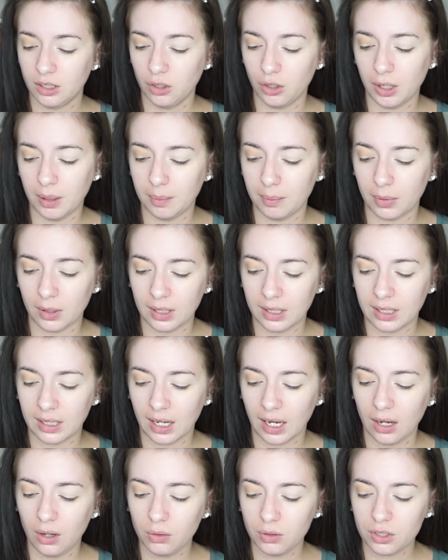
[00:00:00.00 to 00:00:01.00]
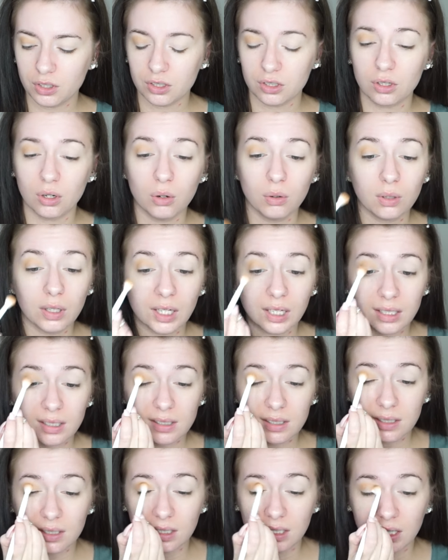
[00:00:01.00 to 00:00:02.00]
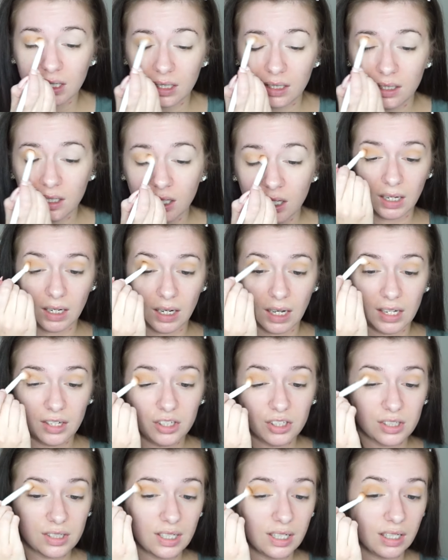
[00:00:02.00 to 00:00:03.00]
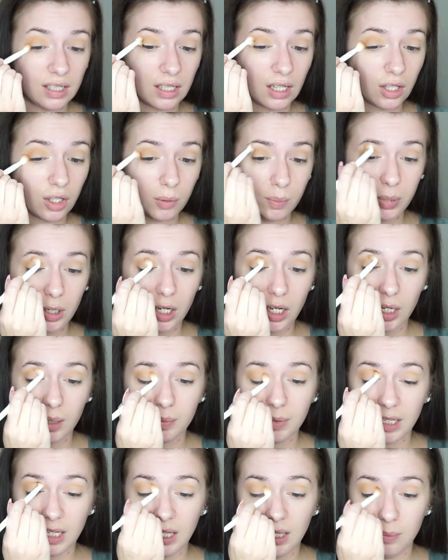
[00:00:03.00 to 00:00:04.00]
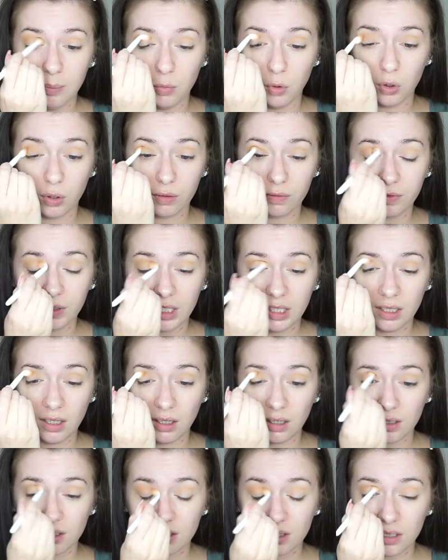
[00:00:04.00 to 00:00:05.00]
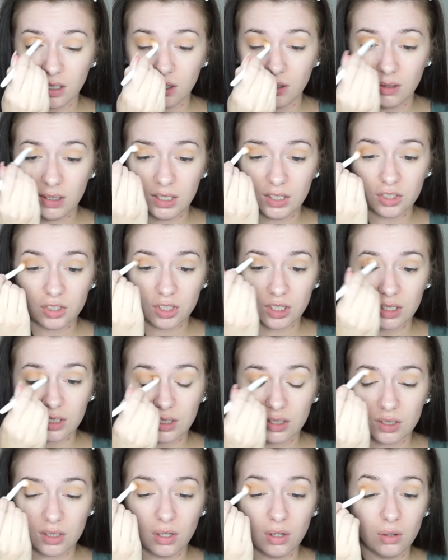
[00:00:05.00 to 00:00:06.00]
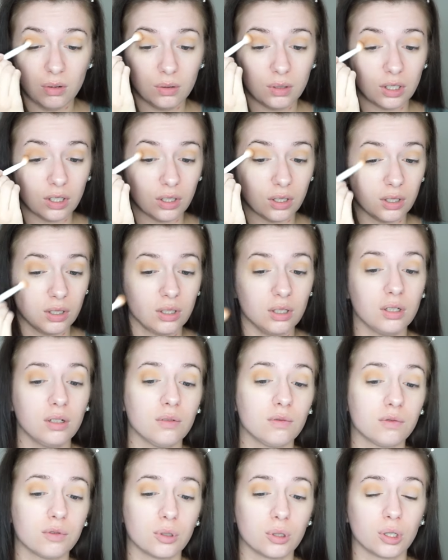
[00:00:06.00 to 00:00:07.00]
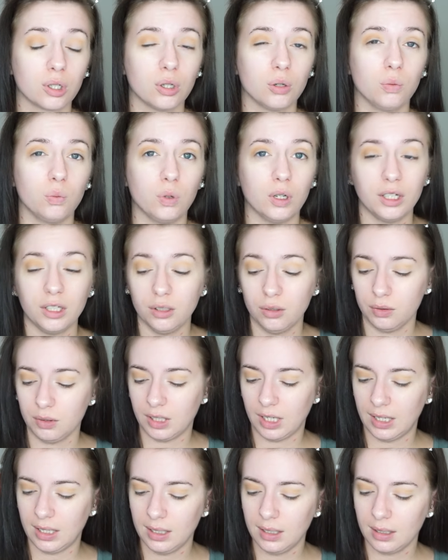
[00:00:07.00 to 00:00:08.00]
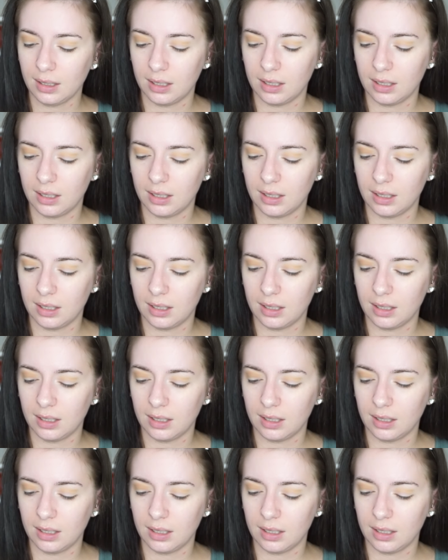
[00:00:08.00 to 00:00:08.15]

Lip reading: You can blend it out so nicely. I just think Colourpop and Morphe also is just so good for what you get.